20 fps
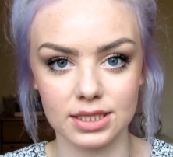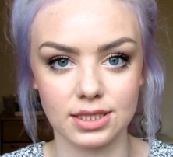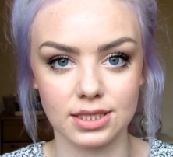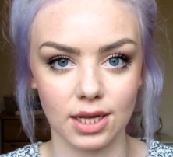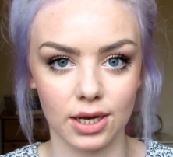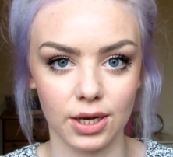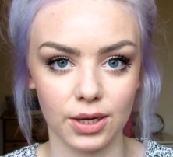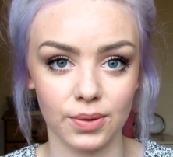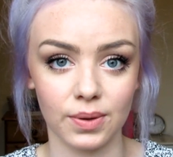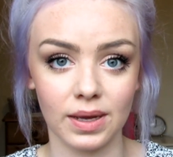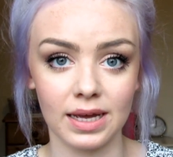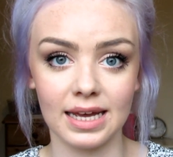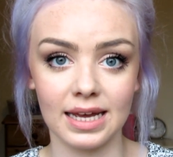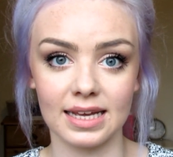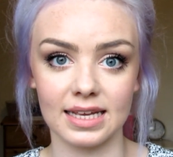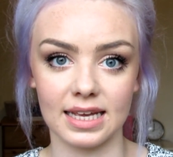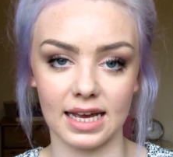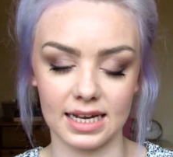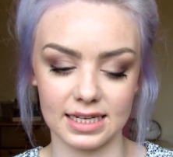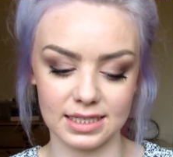So
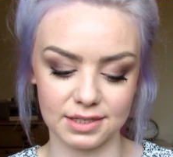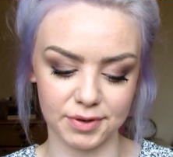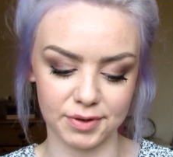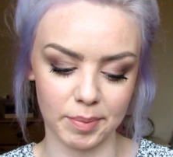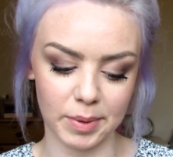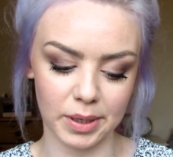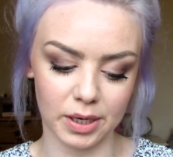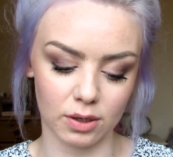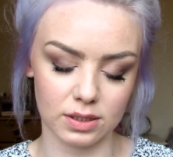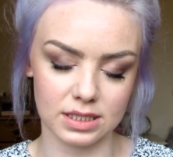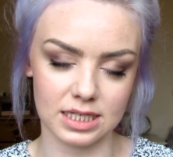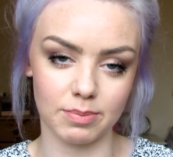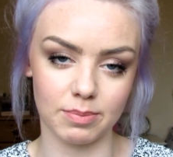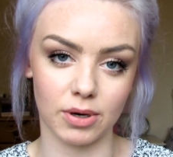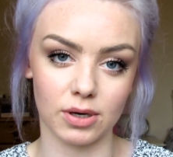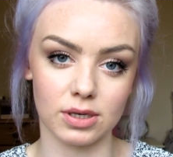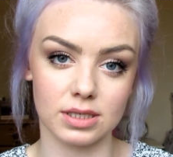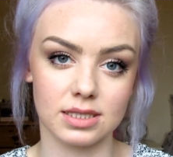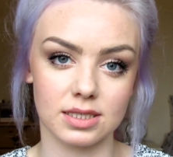yeah, it's from a Glossybox,